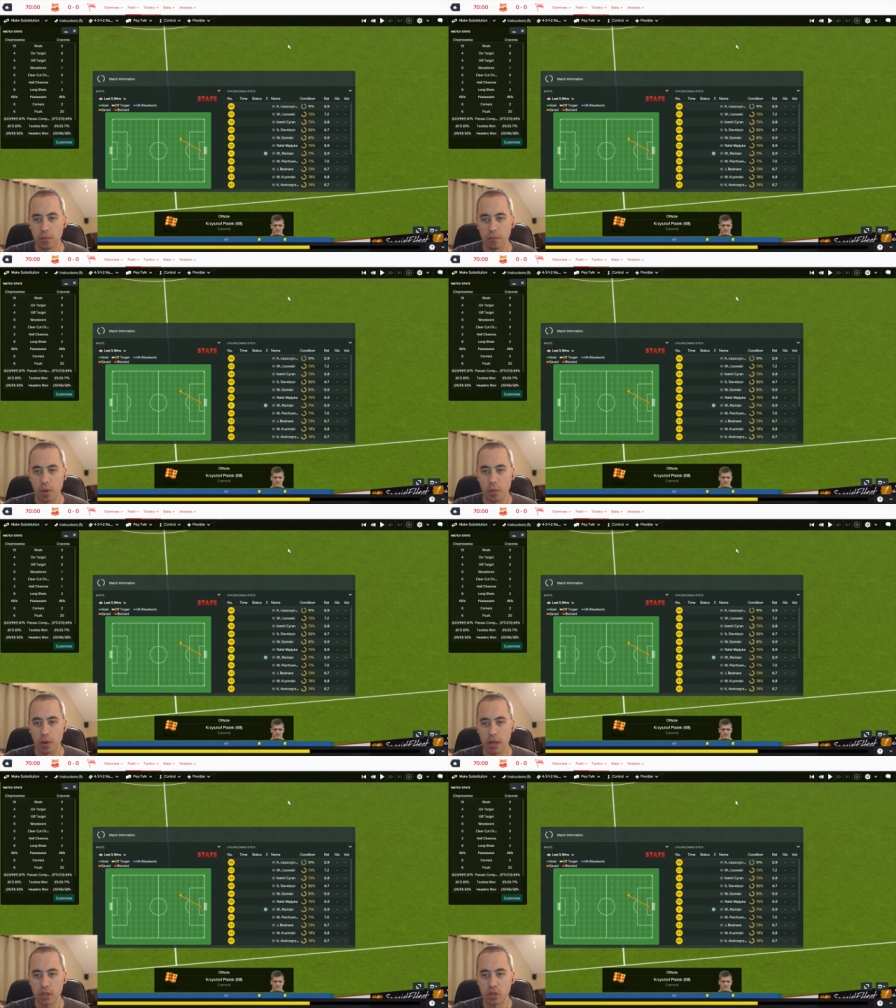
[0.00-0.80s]
But we're
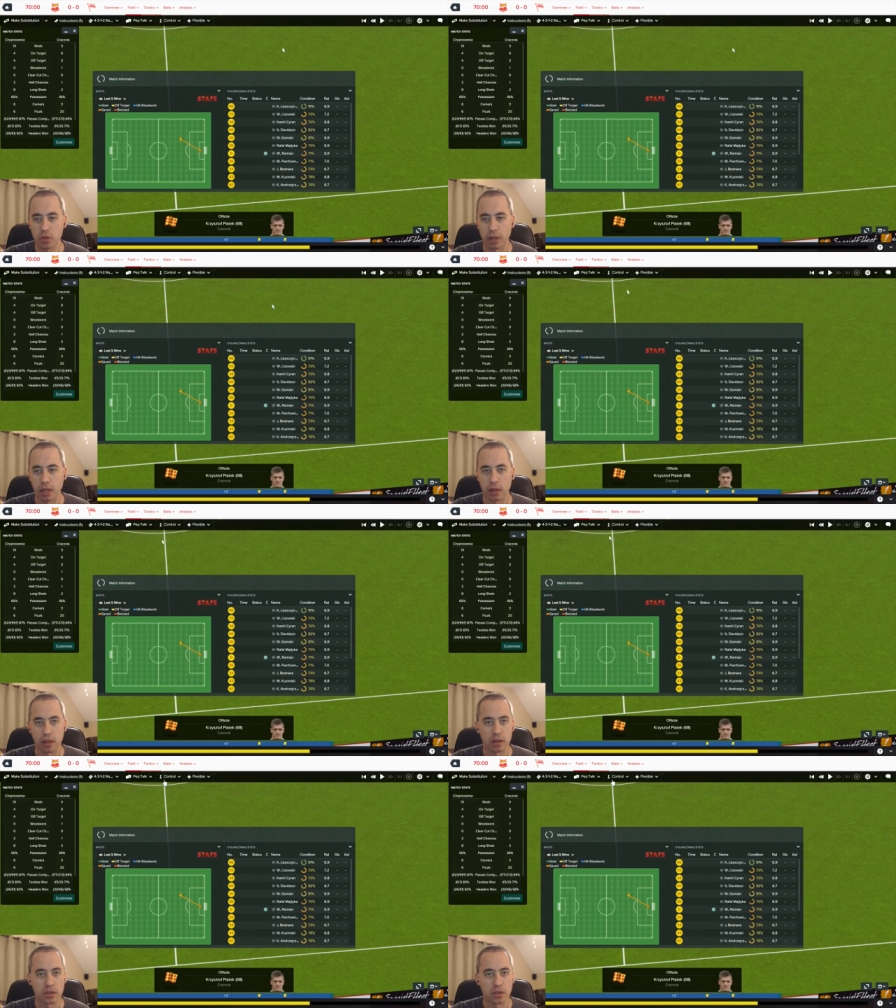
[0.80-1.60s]
not doing
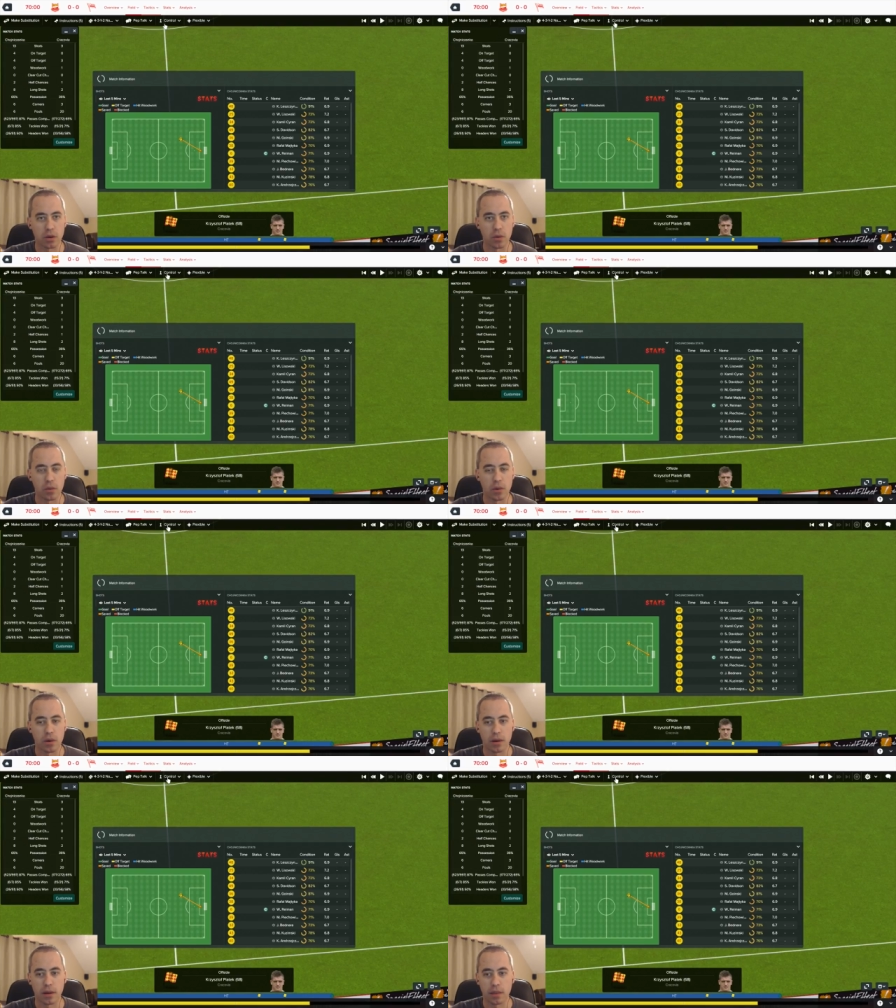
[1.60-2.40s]
anything. So
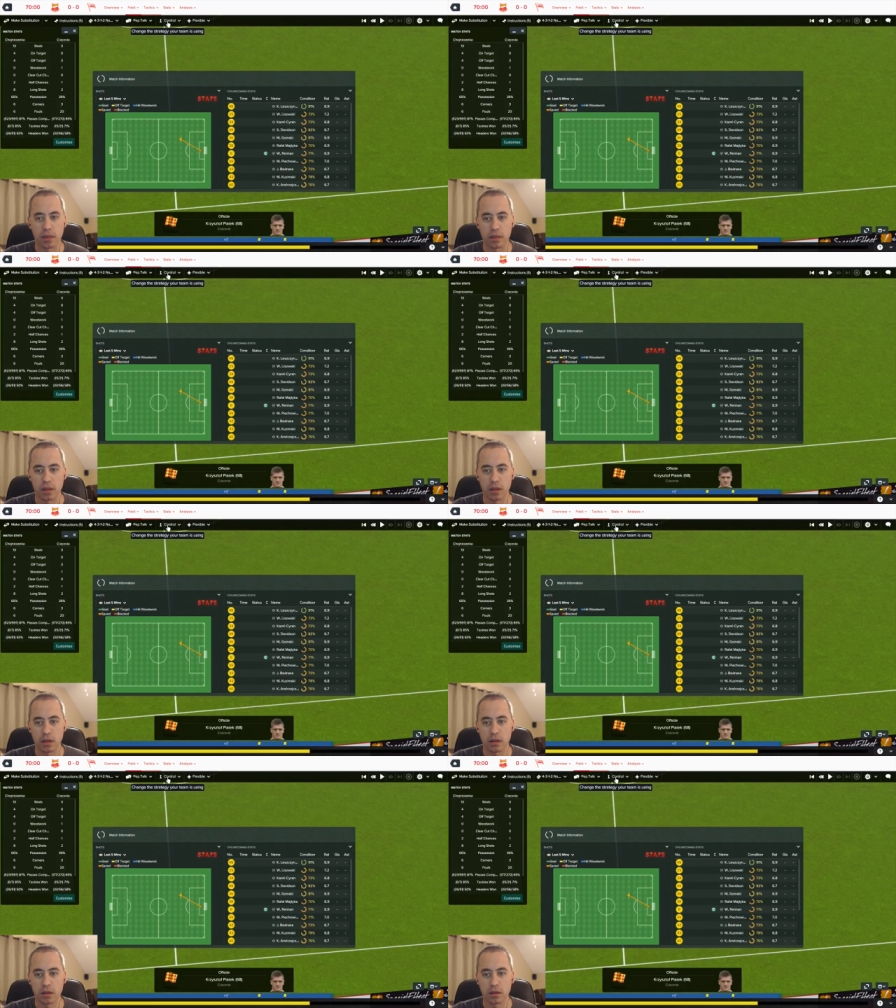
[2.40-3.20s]
I
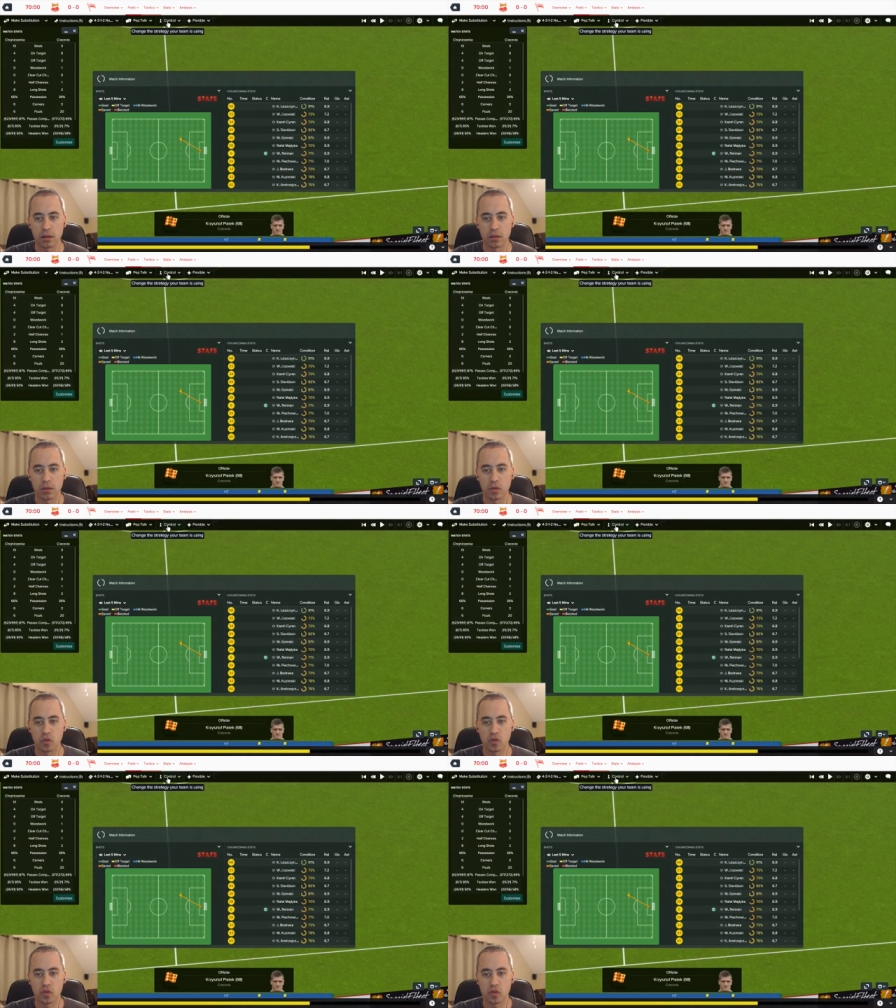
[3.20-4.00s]
think...
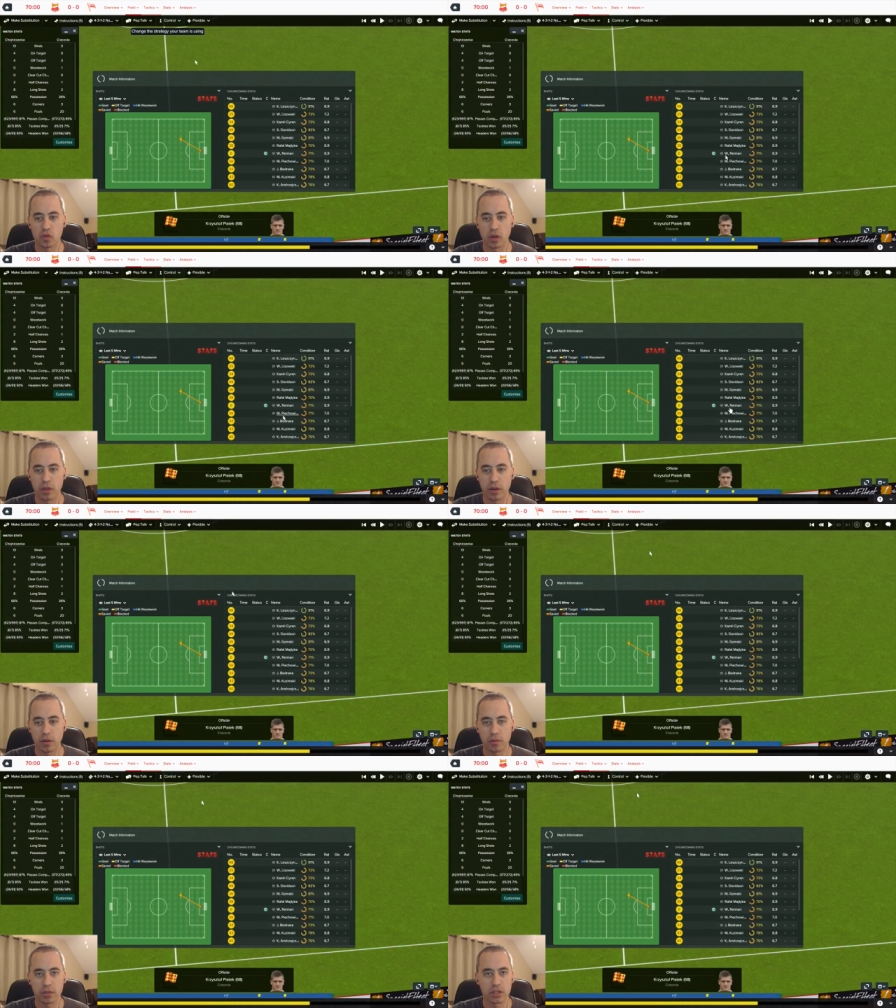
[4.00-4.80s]
I
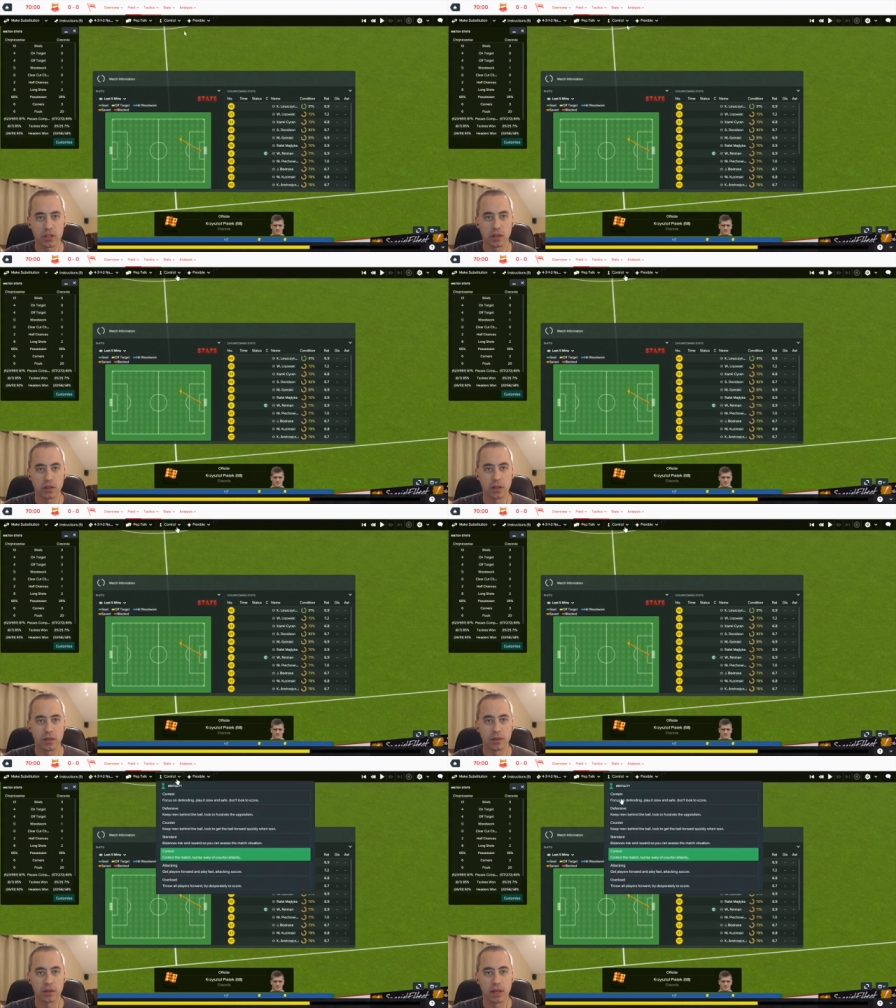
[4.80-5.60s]
think we're just going to
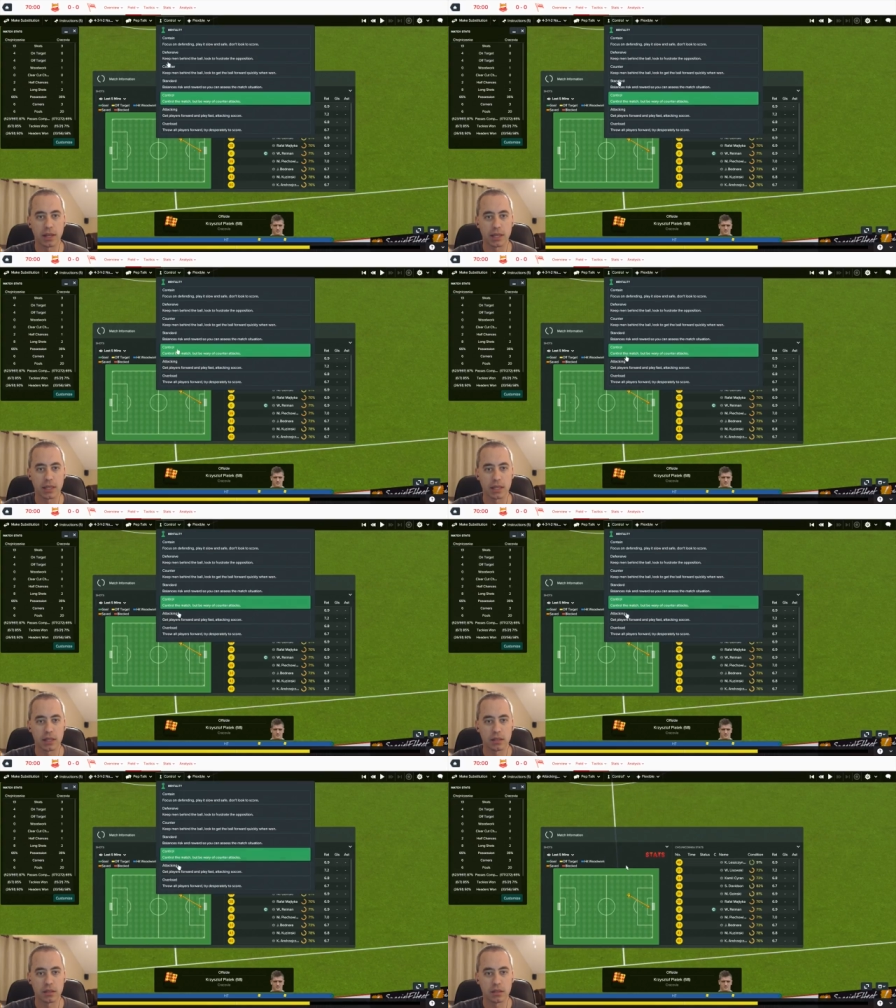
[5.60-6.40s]
leave it like it
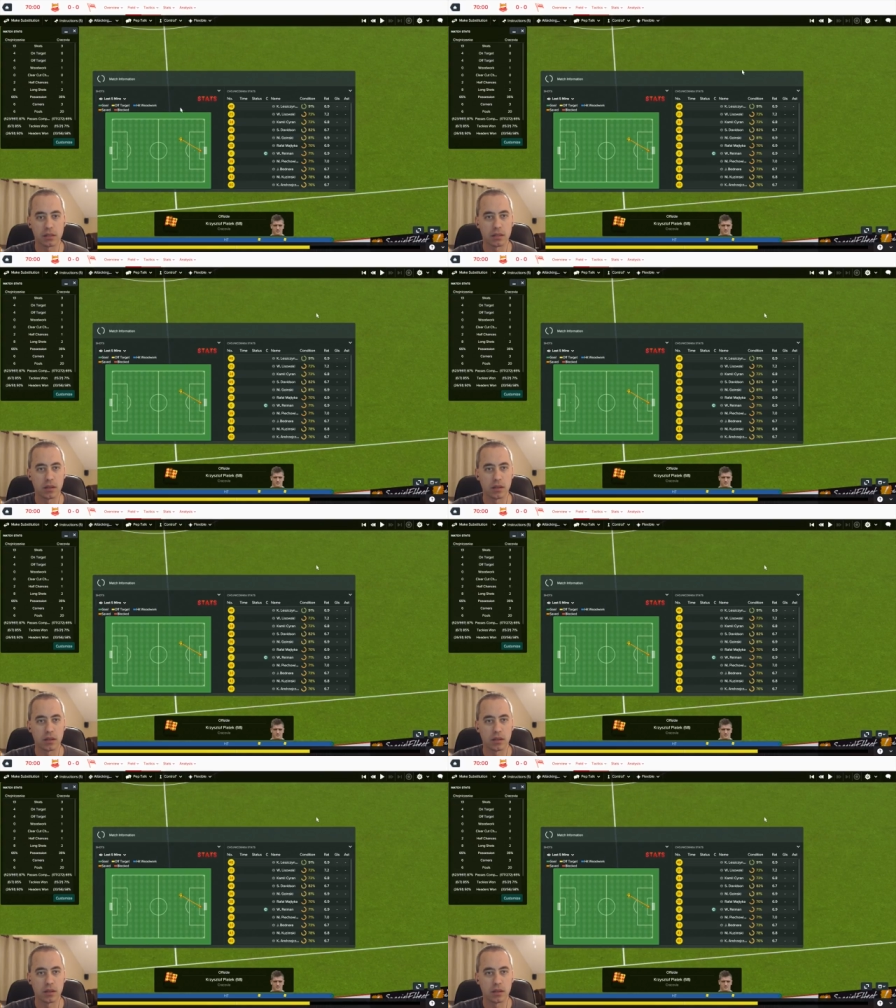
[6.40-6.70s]
is.